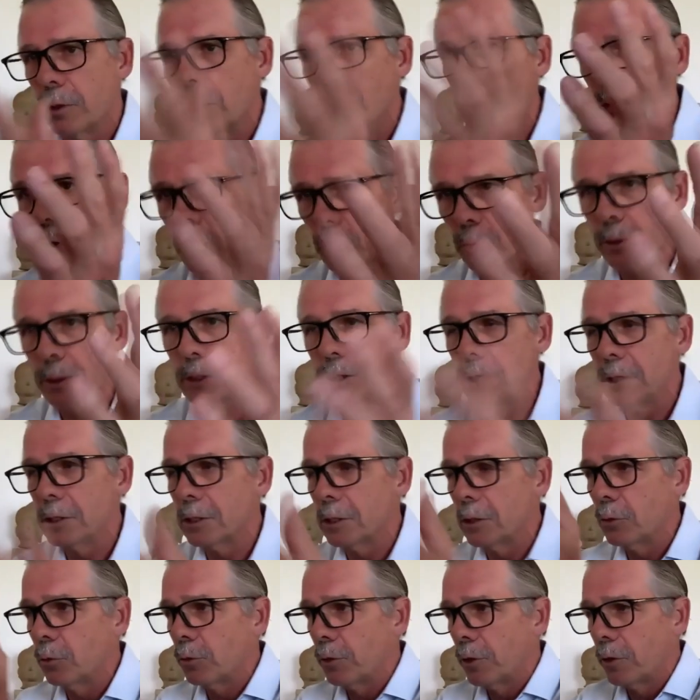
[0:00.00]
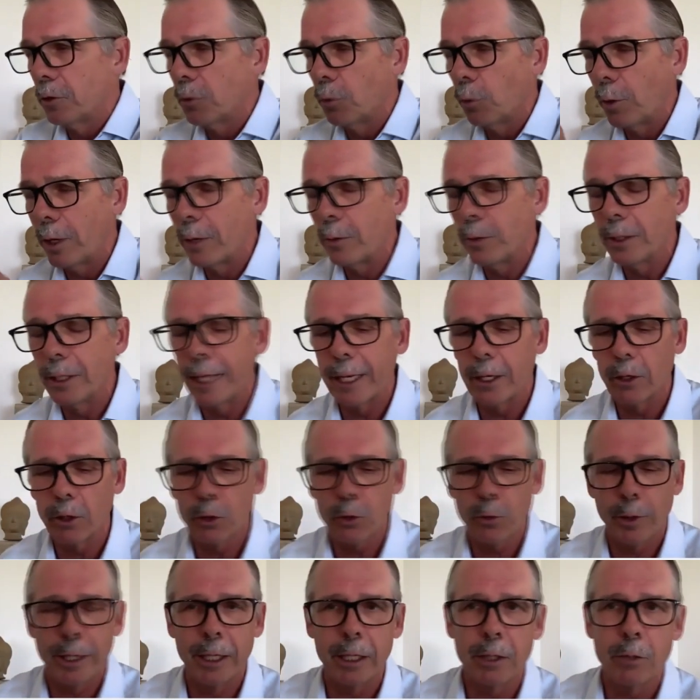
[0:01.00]
did currencies and then the way we later
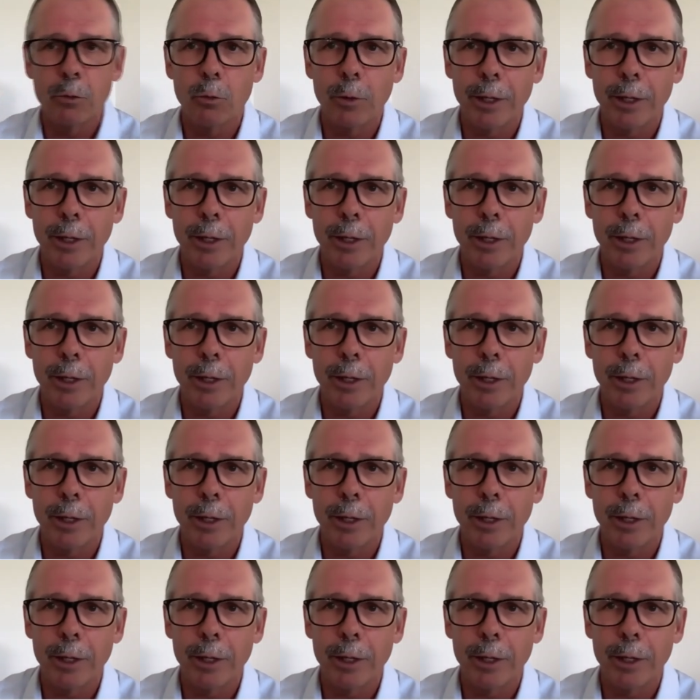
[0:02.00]
created